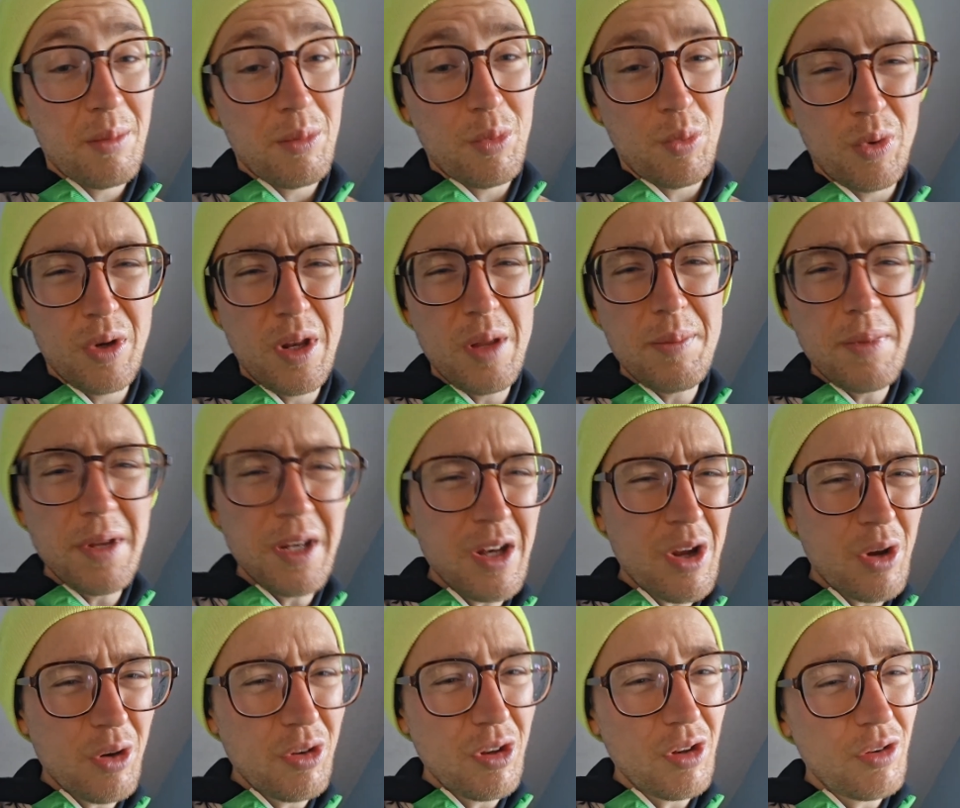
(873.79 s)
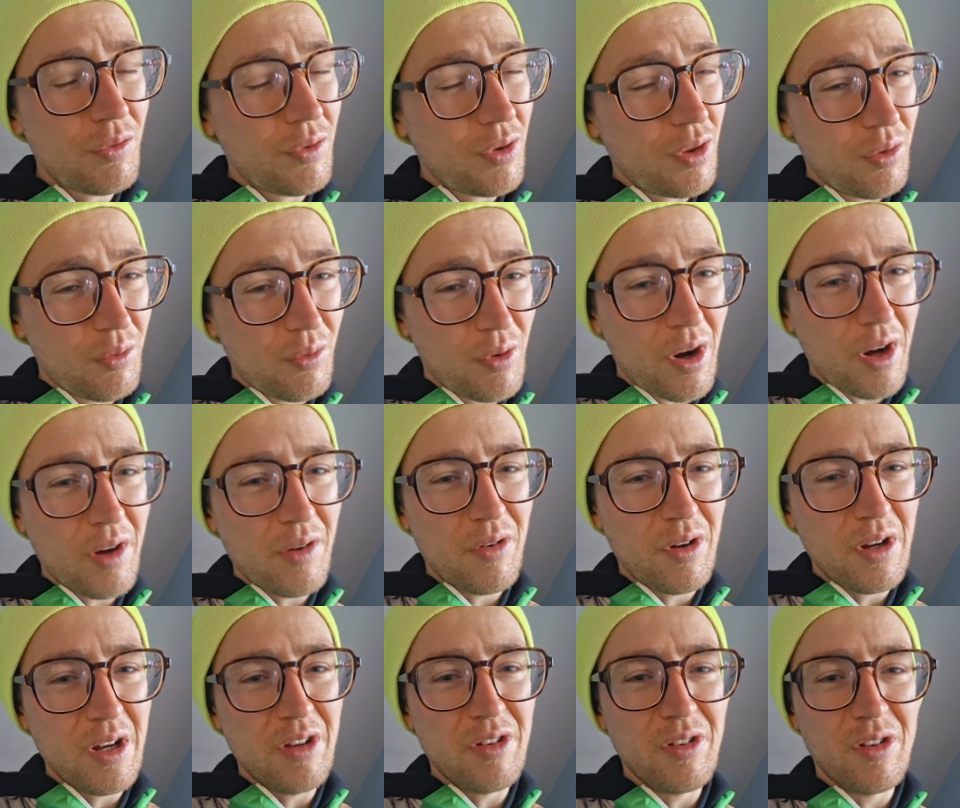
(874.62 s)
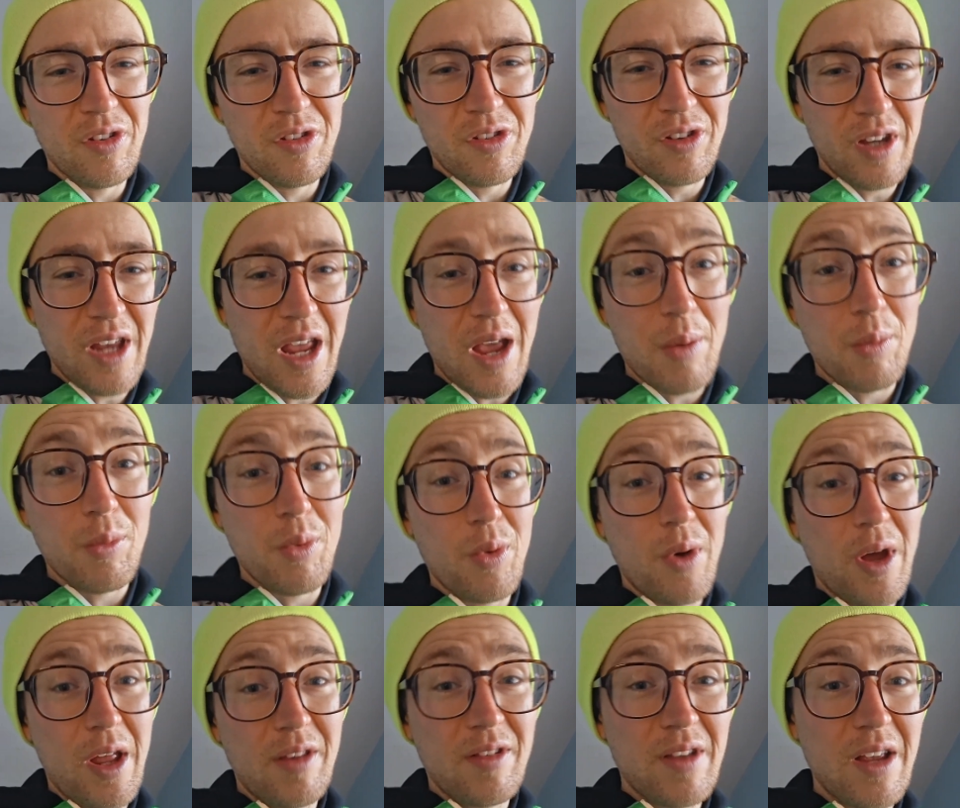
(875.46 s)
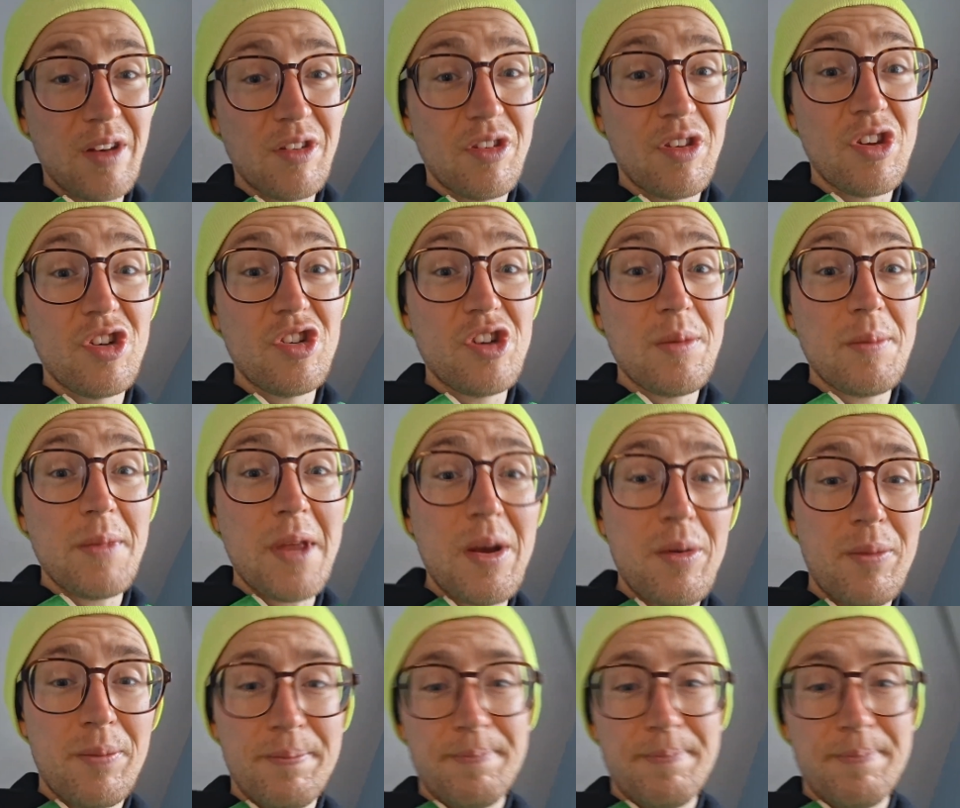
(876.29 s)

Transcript: Will it be noticed for the right reasons? So yeah, we'll head down to the gym now.